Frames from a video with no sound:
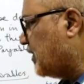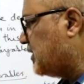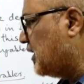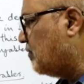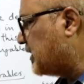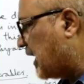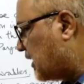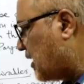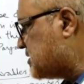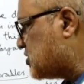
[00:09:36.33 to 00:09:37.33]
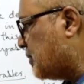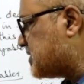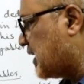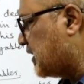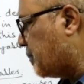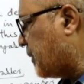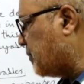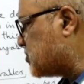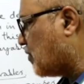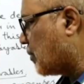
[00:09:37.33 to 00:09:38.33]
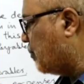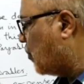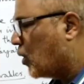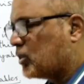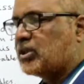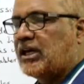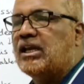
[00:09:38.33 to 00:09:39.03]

we deal with other receivables and other payables for both